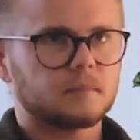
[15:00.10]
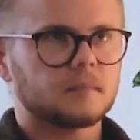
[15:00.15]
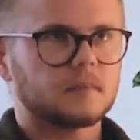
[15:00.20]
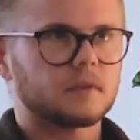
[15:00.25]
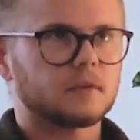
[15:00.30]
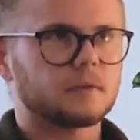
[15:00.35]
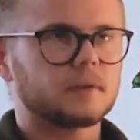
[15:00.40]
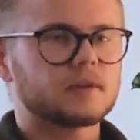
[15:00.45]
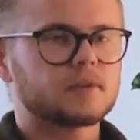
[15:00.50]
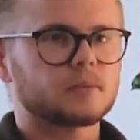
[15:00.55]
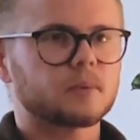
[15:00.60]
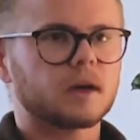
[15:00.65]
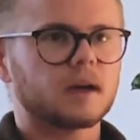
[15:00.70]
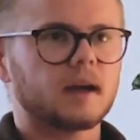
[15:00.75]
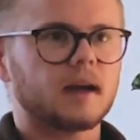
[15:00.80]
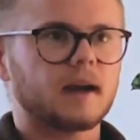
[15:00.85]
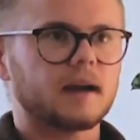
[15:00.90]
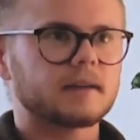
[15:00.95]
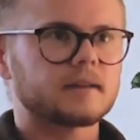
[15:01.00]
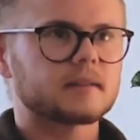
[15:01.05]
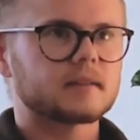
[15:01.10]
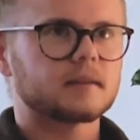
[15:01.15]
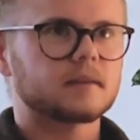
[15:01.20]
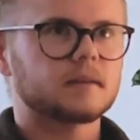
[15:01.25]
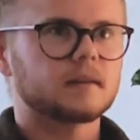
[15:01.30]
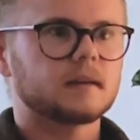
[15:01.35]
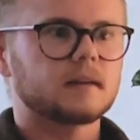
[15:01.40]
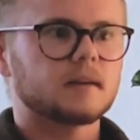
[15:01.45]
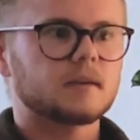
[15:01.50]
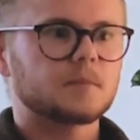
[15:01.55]
The reason why I ask,
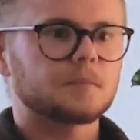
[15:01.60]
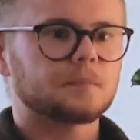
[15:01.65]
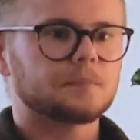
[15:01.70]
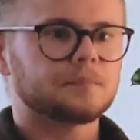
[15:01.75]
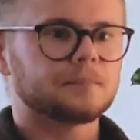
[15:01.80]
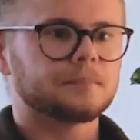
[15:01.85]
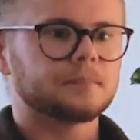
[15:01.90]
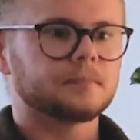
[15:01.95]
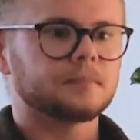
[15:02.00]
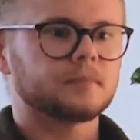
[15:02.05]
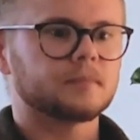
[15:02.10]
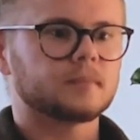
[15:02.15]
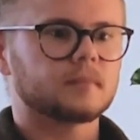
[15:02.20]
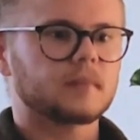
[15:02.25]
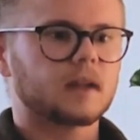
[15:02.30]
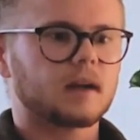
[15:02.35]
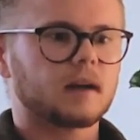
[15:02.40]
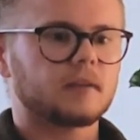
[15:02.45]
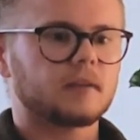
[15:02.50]
I